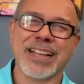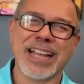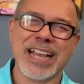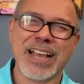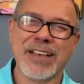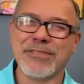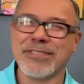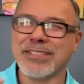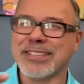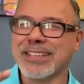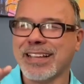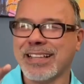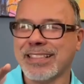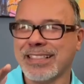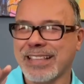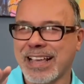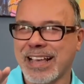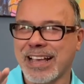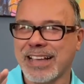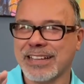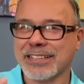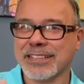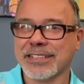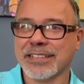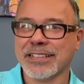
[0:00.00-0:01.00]
I haven't done
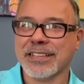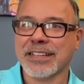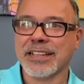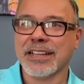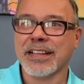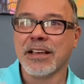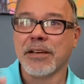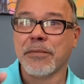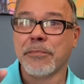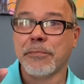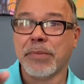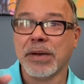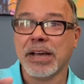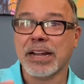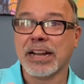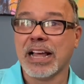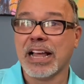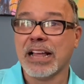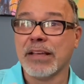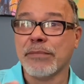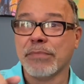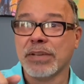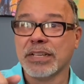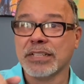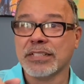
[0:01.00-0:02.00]
that, but
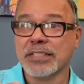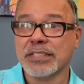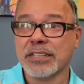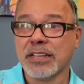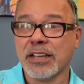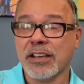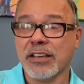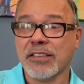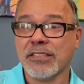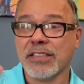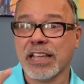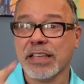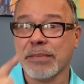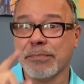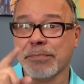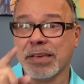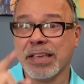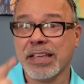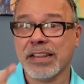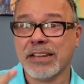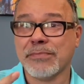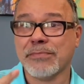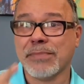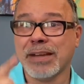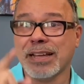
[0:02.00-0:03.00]
I must tell you that I
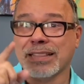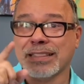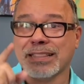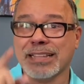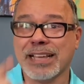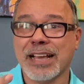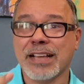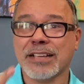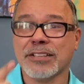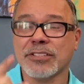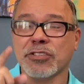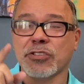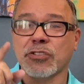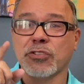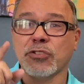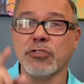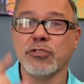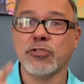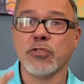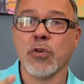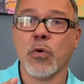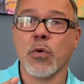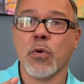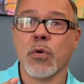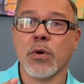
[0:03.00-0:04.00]
painted my last
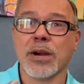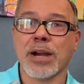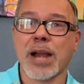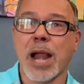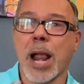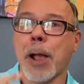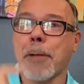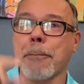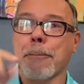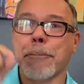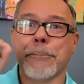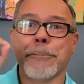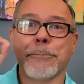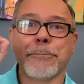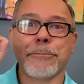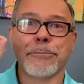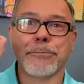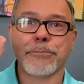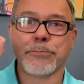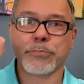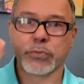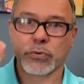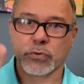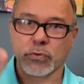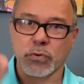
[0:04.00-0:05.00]
door
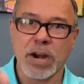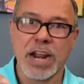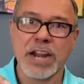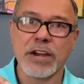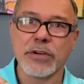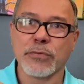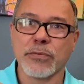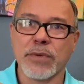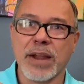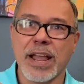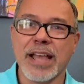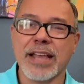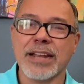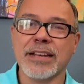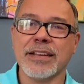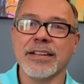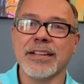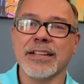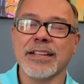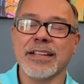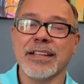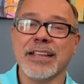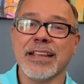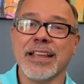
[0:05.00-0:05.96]
bright red,